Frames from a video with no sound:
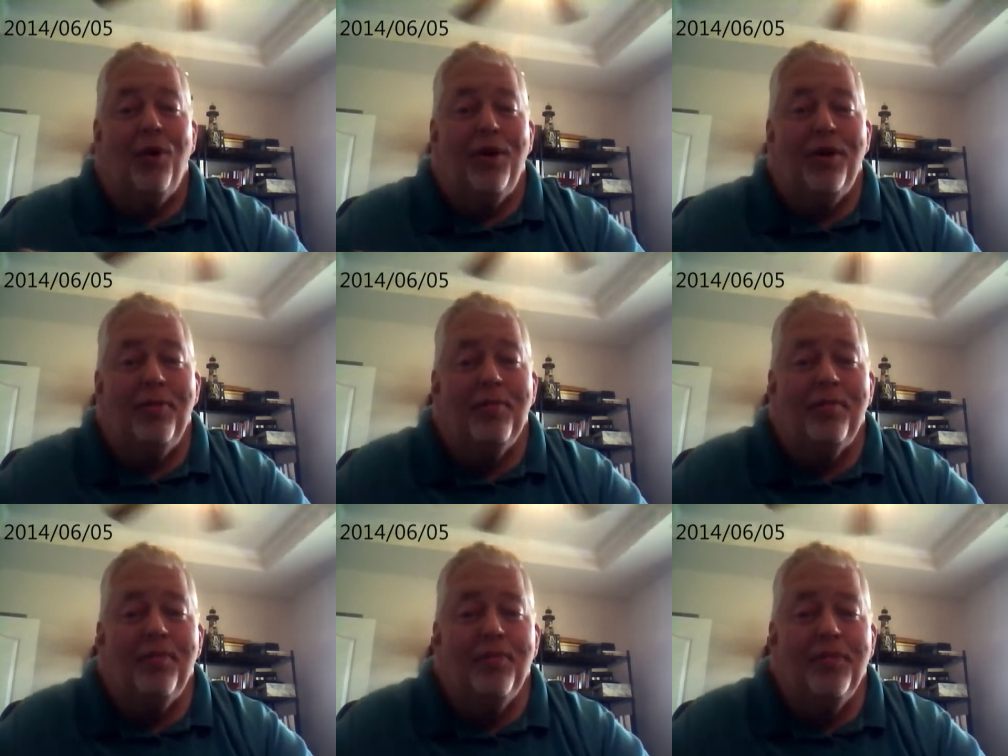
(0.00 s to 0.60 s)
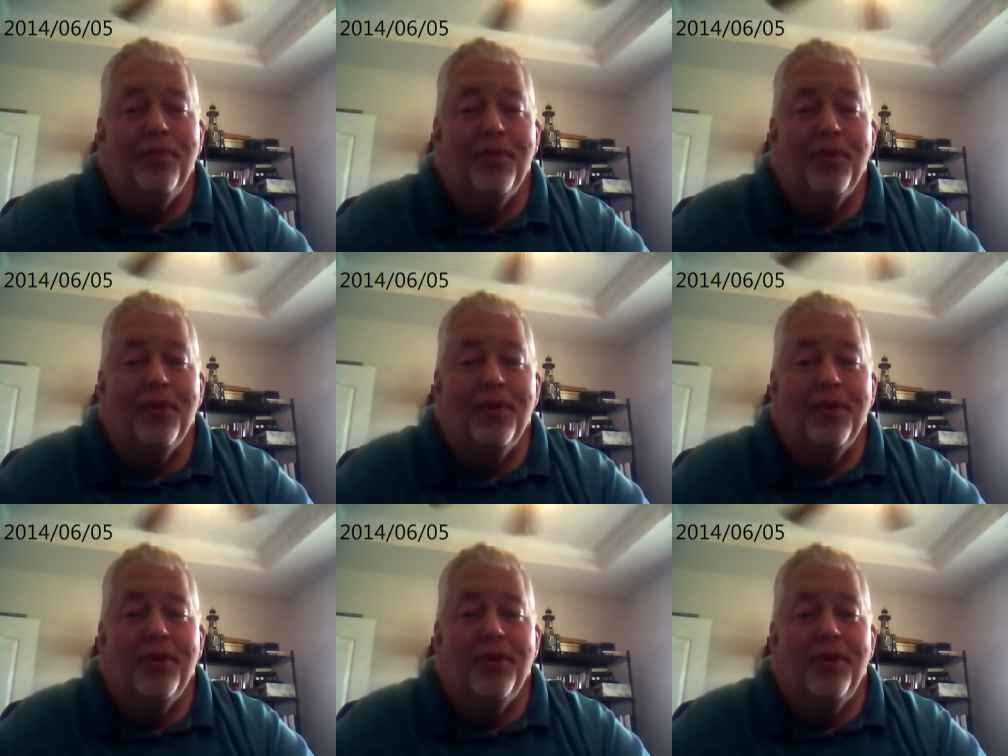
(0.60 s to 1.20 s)
you?
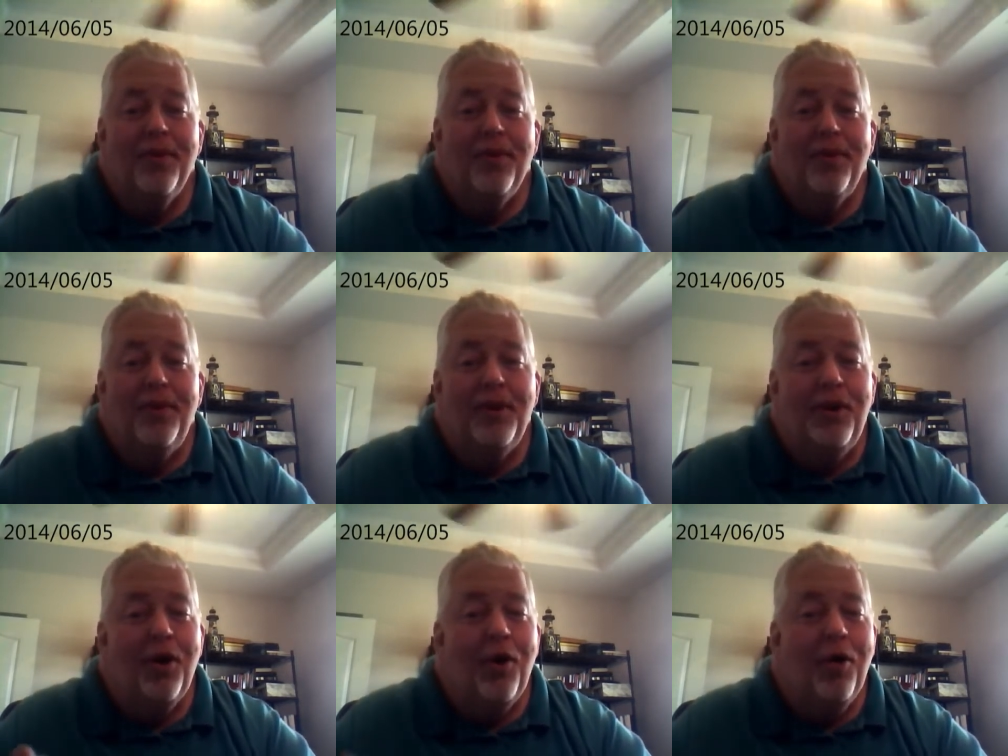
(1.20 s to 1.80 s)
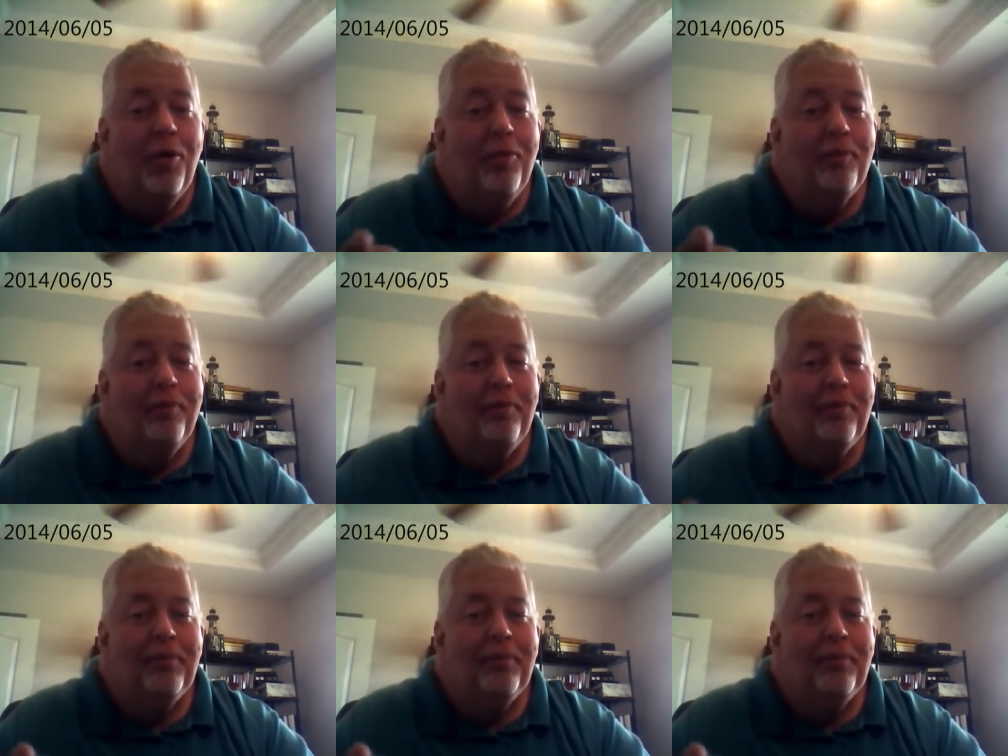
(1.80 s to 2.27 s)
You know?